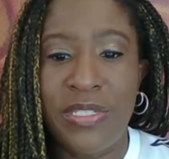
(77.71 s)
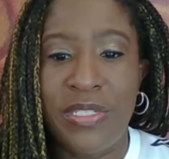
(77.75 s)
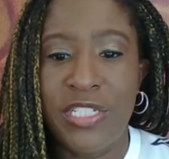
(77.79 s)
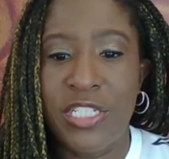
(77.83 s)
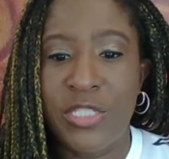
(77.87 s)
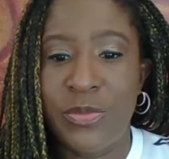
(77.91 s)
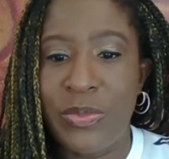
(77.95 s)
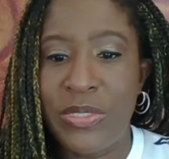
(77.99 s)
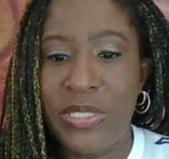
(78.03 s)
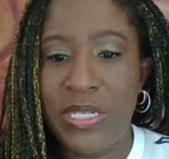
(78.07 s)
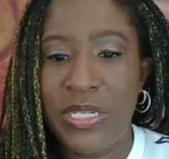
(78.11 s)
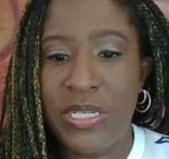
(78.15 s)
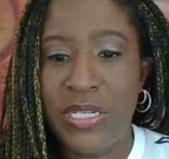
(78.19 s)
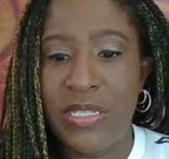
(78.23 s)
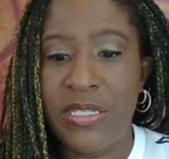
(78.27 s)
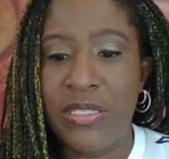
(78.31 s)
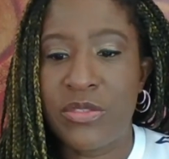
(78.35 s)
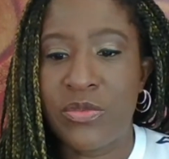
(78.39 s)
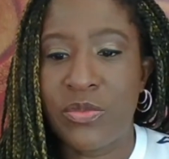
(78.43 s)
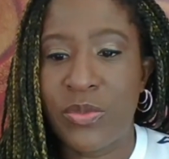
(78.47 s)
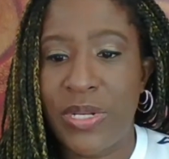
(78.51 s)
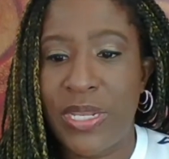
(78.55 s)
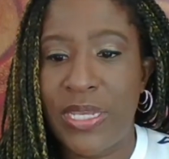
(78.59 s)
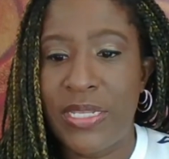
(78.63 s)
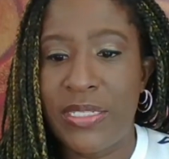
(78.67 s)
just
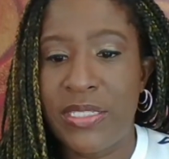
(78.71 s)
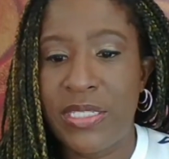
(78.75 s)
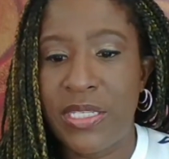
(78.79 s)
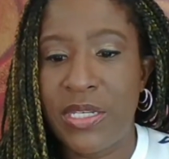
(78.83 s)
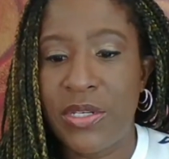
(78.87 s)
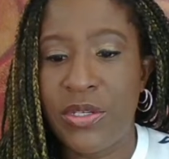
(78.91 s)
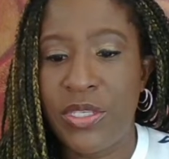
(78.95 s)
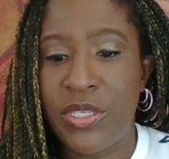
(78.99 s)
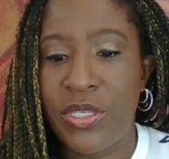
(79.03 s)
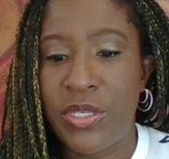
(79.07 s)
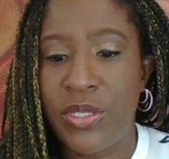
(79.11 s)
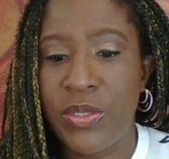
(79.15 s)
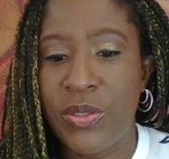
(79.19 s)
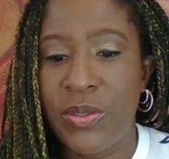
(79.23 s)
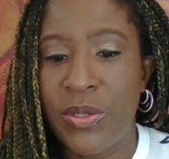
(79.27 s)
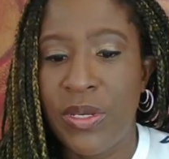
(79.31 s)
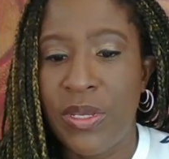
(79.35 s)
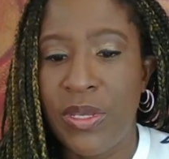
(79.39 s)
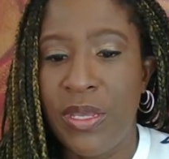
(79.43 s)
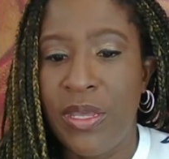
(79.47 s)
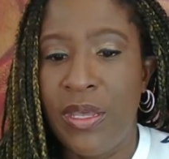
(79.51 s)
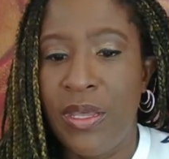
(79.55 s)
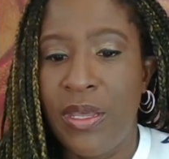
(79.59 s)
because when I tell you,